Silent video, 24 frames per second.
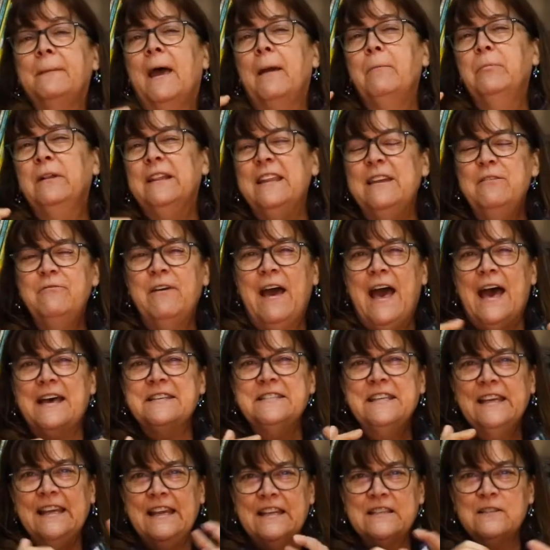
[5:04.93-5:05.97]
I believe
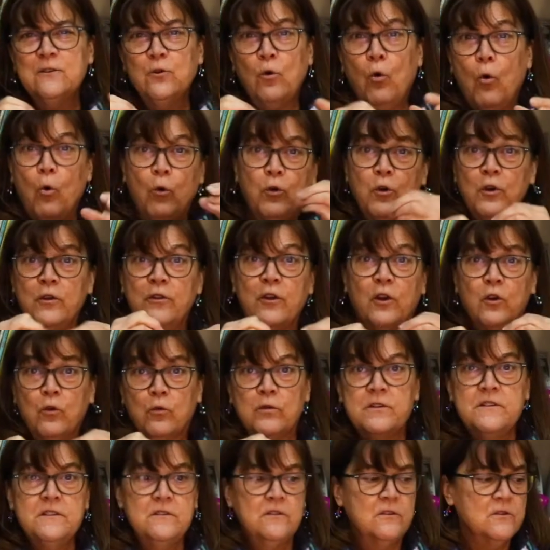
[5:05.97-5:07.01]
as it gets colder, the
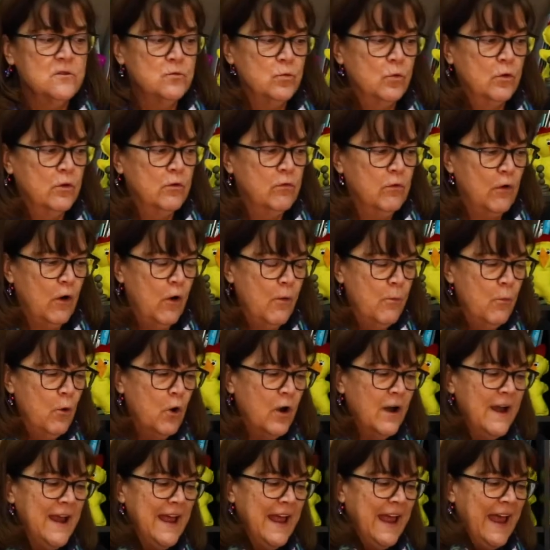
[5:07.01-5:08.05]
crystals will grow
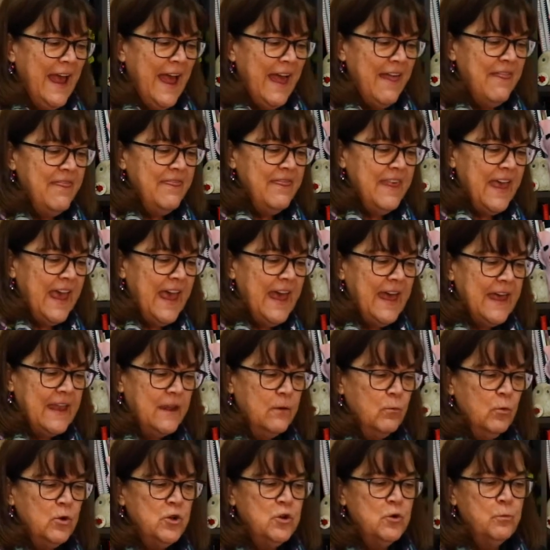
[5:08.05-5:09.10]
more. And
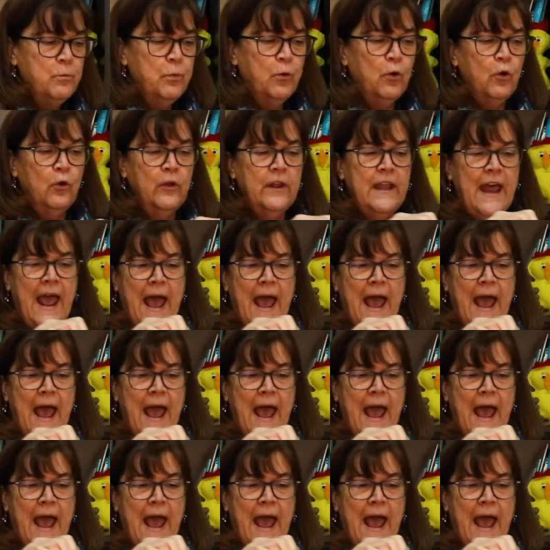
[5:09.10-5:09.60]
then when you pull it